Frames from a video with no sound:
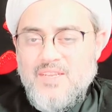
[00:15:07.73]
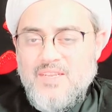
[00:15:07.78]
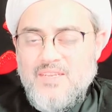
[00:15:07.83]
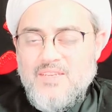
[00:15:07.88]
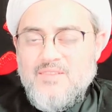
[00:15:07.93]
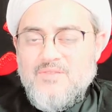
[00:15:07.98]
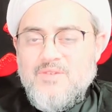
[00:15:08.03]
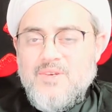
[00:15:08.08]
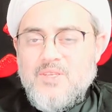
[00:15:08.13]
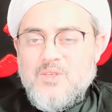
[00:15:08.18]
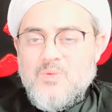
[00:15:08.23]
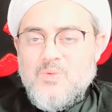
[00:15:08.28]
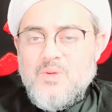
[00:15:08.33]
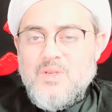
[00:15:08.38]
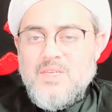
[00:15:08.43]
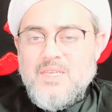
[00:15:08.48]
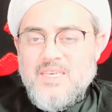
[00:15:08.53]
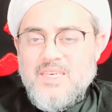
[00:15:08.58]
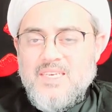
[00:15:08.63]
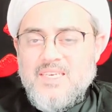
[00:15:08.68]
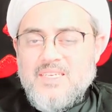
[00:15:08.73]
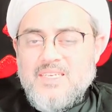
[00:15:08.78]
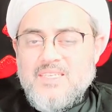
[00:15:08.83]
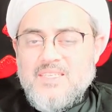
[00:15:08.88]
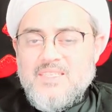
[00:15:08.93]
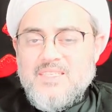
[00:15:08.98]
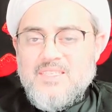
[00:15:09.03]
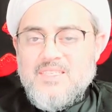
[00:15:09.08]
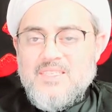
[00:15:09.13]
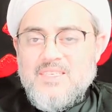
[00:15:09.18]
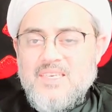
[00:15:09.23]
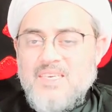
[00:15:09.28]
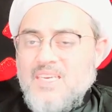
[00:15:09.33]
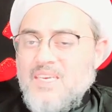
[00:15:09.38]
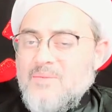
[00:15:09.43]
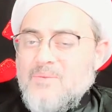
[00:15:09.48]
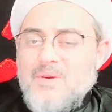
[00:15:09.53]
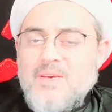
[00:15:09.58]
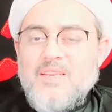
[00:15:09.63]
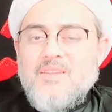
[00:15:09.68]
individual is,
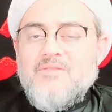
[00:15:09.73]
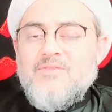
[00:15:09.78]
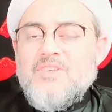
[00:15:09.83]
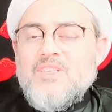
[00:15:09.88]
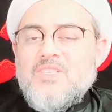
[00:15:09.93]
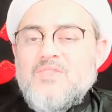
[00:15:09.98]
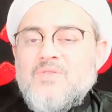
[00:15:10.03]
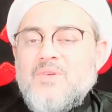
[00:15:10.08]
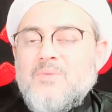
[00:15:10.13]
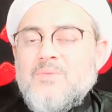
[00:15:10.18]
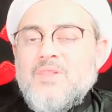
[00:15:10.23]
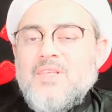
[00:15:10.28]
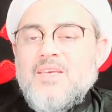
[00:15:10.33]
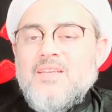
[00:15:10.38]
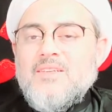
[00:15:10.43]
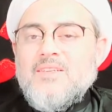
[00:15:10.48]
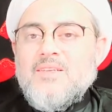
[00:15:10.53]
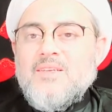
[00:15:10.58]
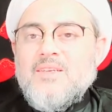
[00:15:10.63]
he benefits from that.